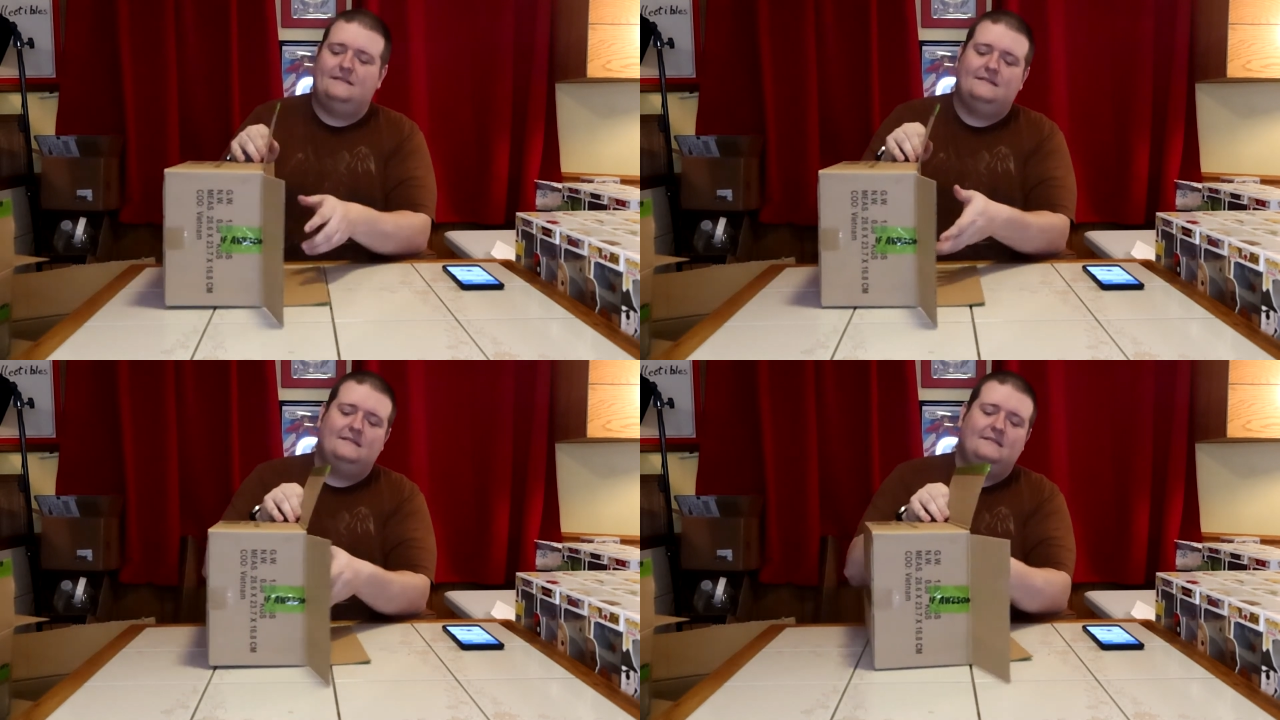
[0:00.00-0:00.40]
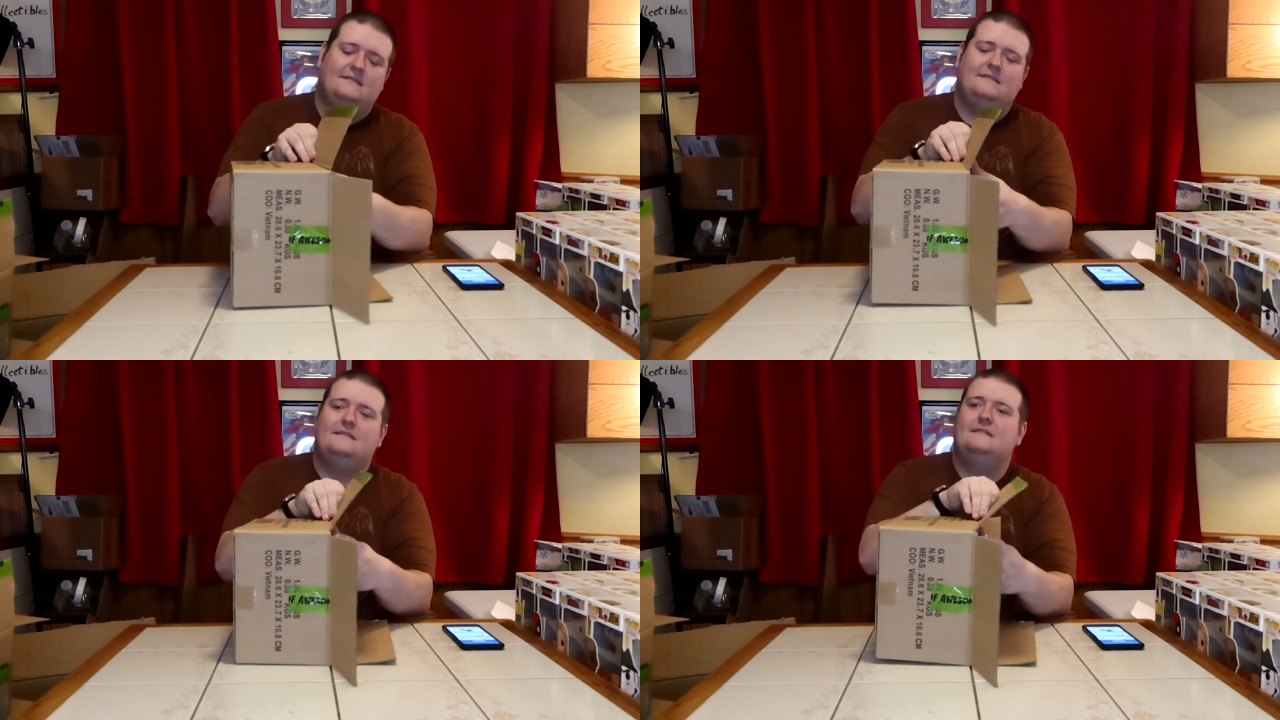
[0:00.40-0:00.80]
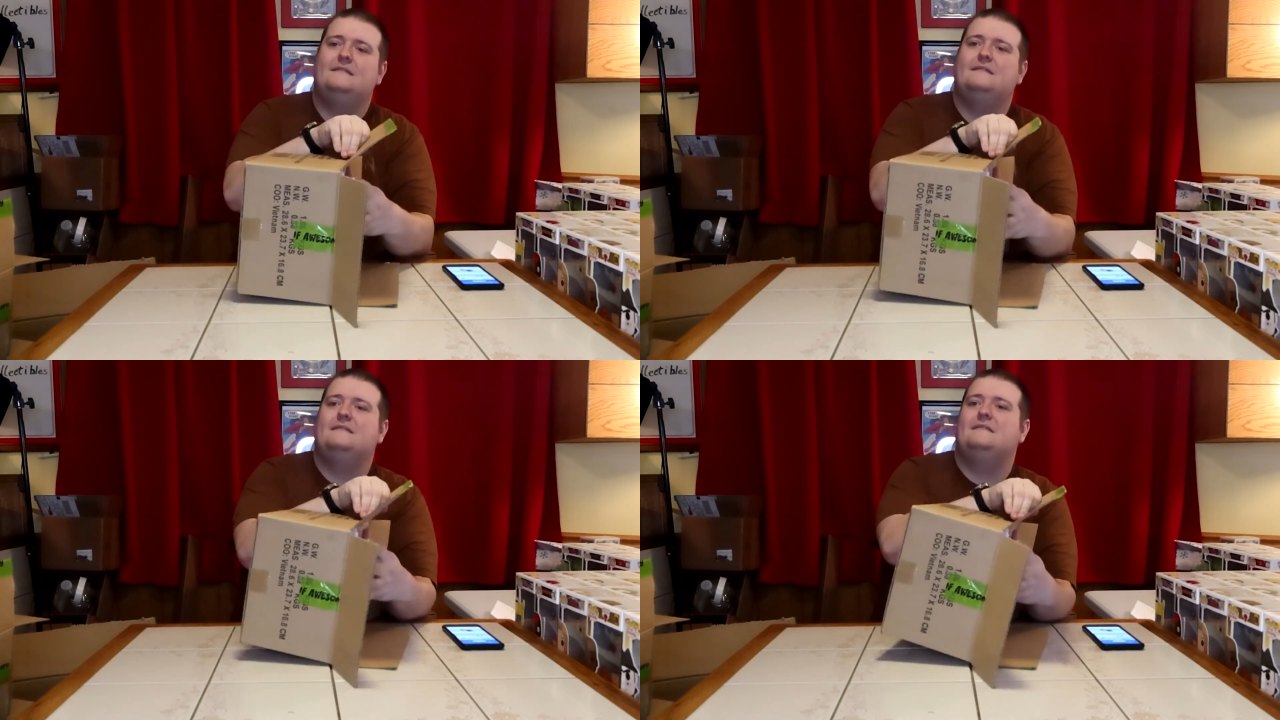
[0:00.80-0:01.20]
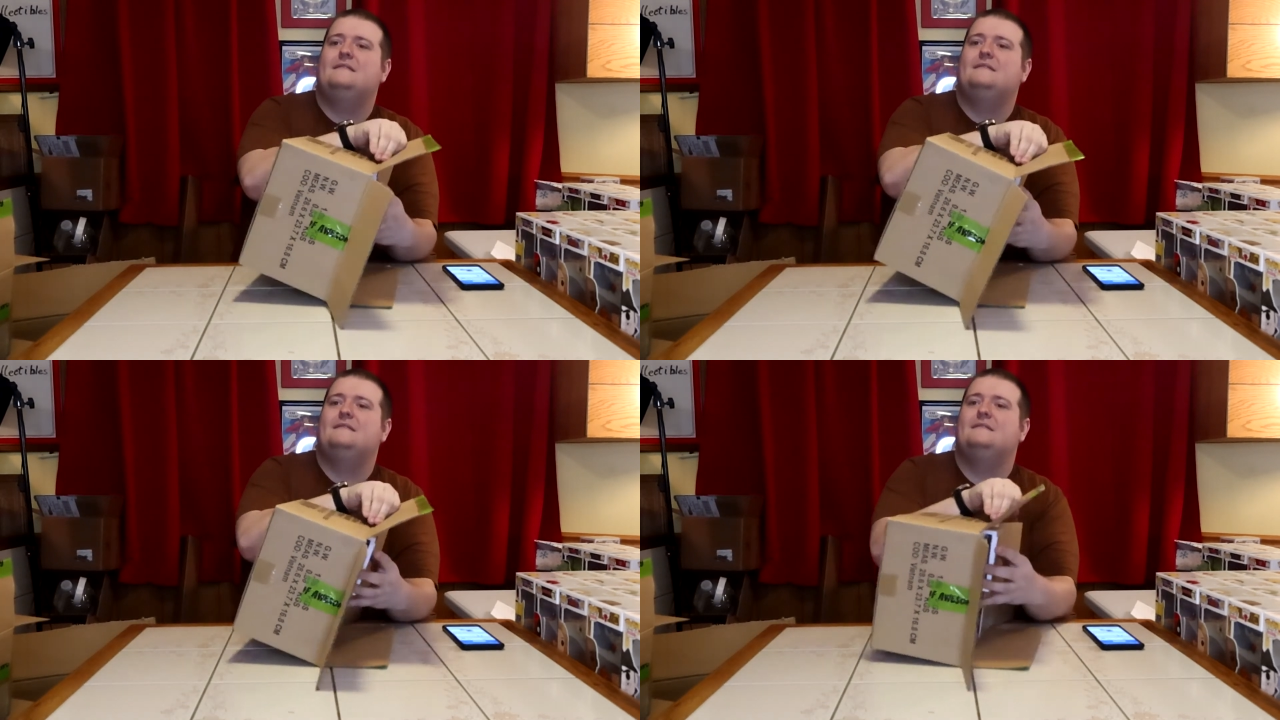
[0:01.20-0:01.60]

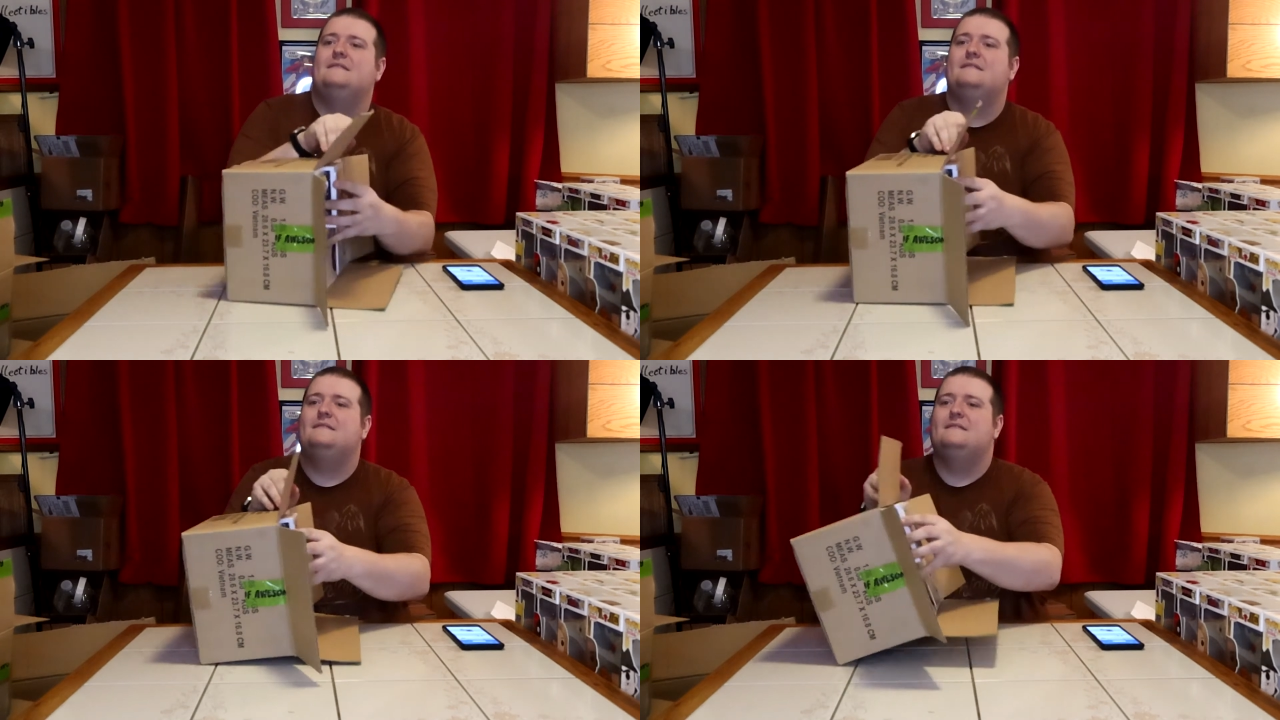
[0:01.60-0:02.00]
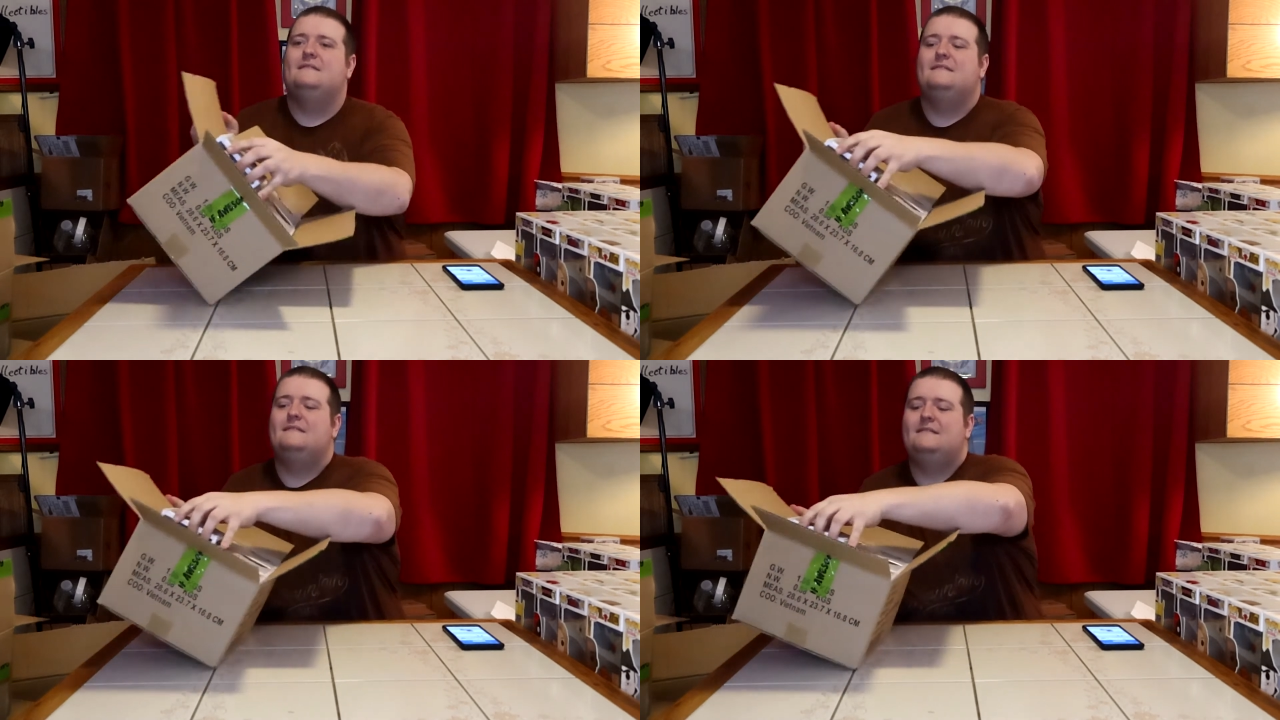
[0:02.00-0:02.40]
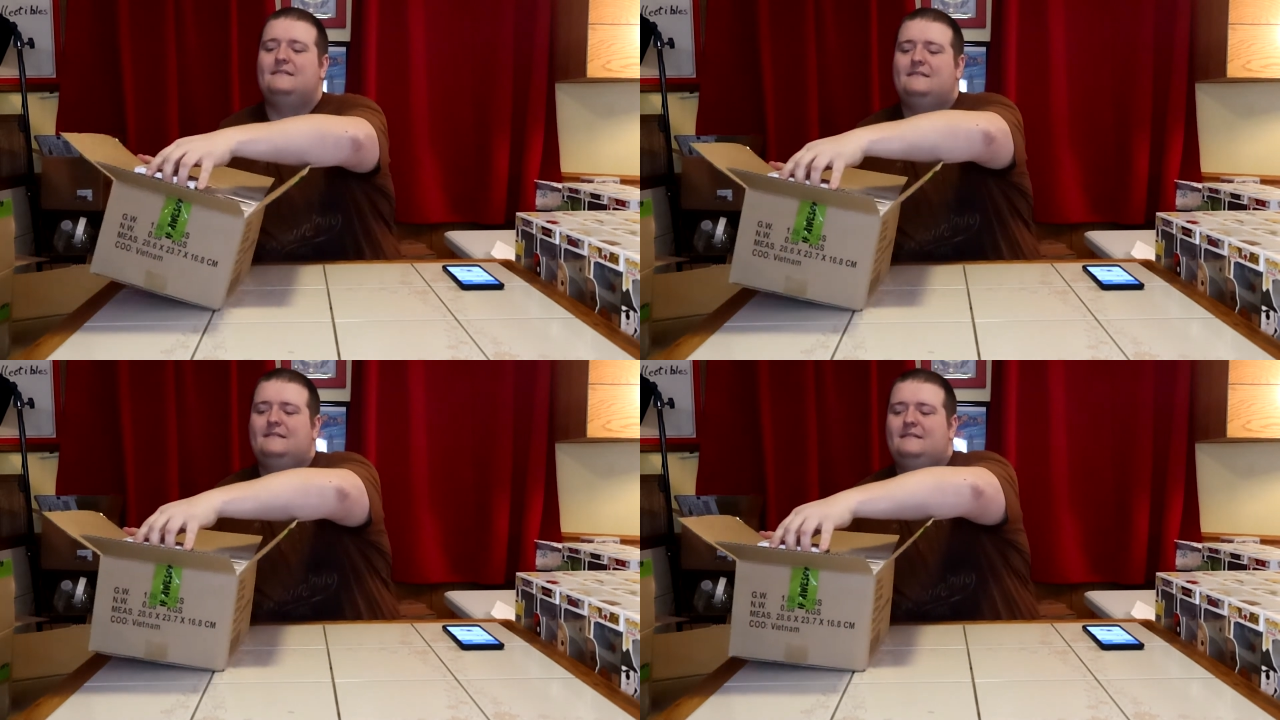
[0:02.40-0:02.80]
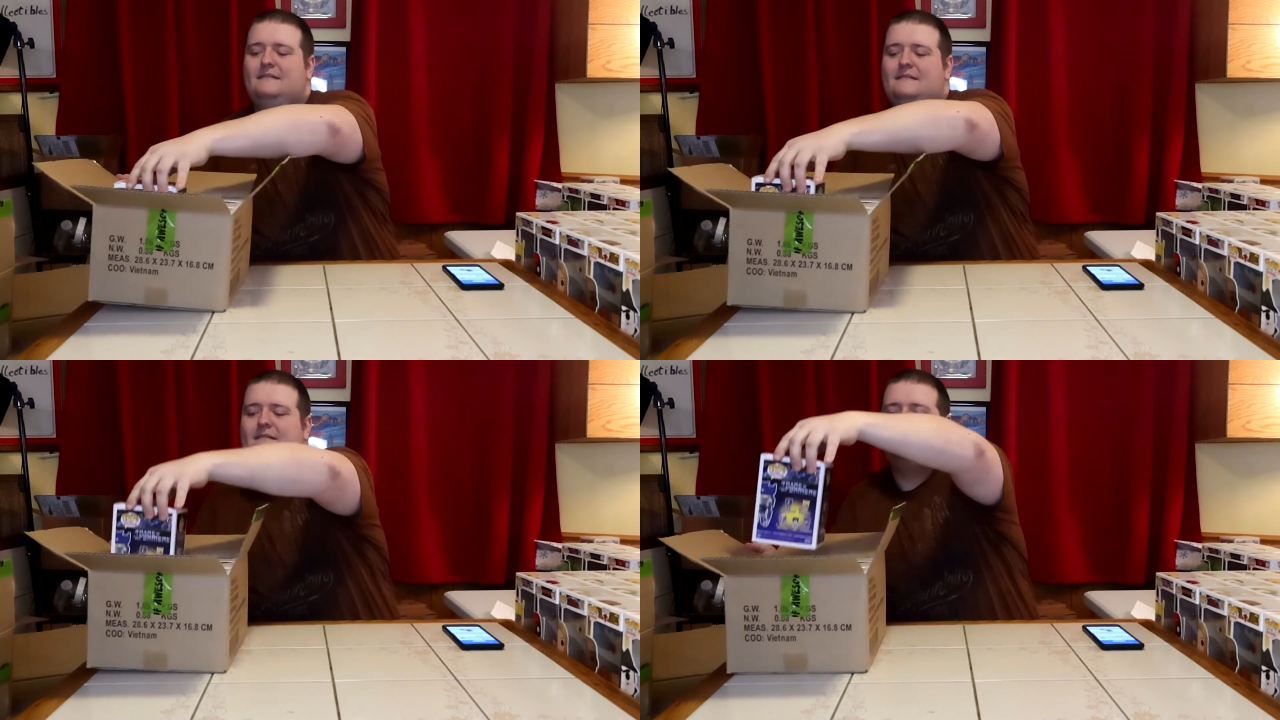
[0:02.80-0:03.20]

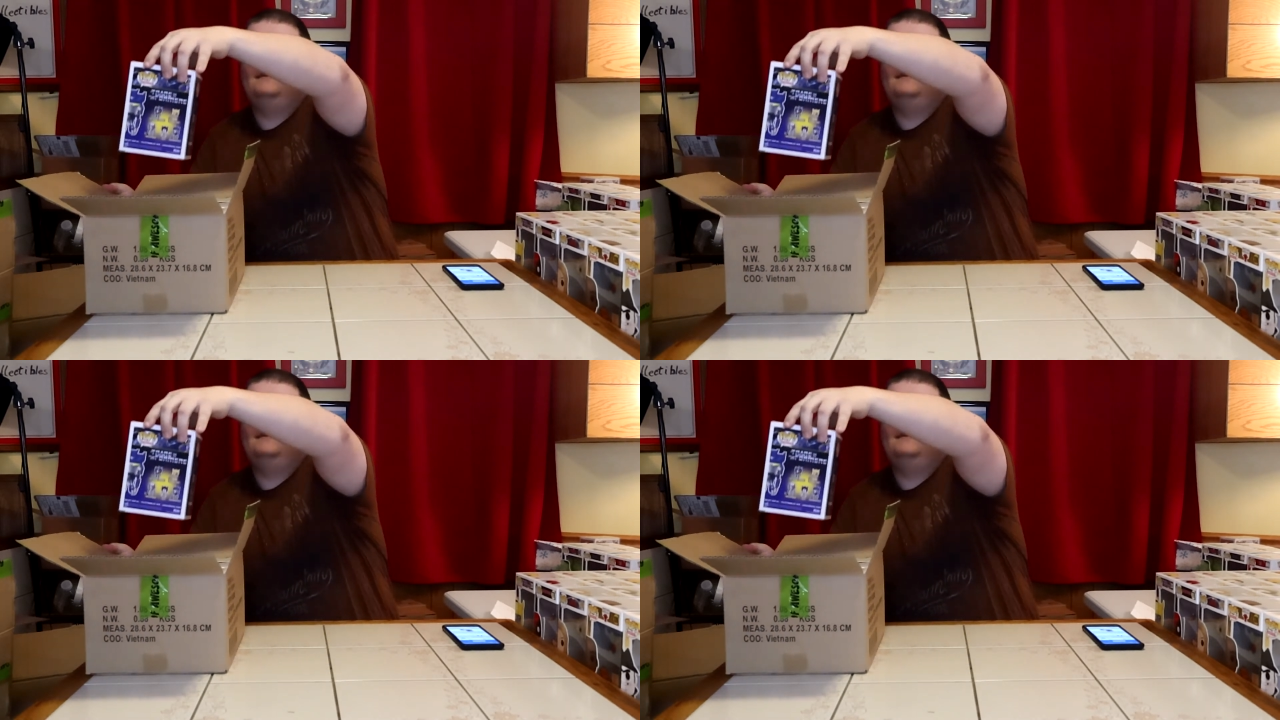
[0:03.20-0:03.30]
Nothing is said.